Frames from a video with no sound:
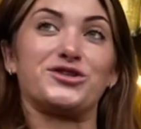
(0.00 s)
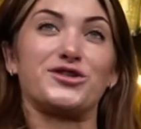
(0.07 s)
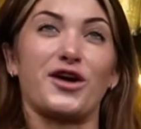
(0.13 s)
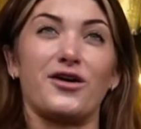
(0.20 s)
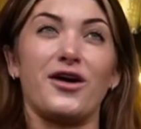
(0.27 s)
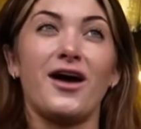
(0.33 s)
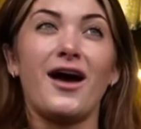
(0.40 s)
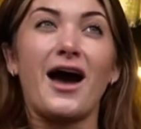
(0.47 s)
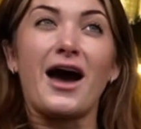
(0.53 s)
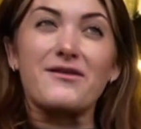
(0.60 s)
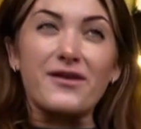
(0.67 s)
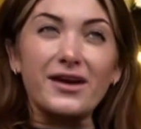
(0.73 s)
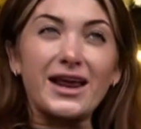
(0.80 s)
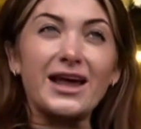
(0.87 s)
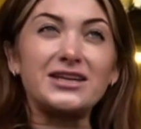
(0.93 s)
So
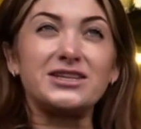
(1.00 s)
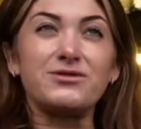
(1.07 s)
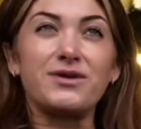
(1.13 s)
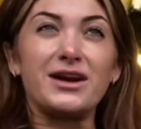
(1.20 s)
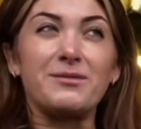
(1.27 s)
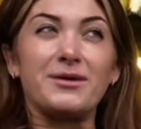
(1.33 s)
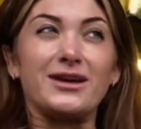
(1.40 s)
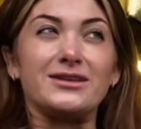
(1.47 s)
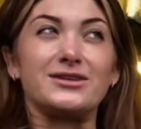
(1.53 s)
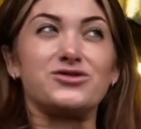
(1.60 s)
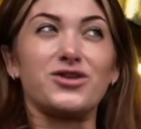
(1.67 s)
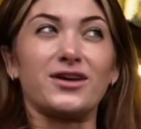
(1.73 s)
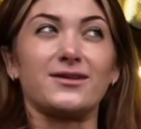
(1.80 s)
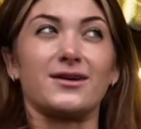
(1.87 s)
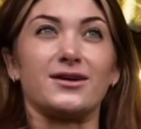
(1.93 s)
I've only actually really been into
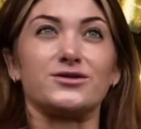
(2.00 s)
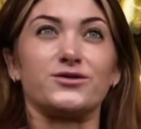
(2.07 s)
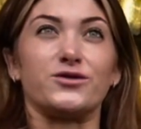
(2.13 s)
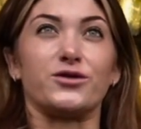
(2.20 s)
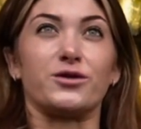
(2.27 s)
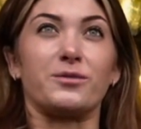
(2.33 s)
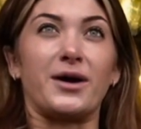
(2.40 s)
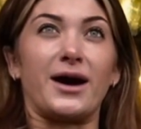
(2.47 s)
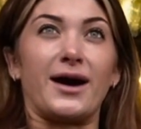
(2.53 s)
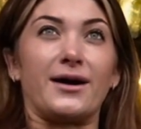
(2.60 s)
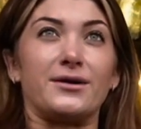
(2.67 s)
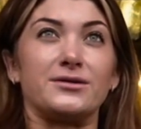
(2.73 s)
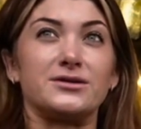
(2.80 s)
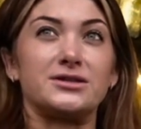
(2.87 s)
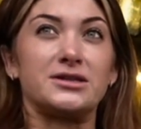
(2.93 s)
dressage for
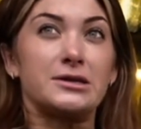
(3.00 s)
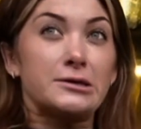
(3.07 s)
about,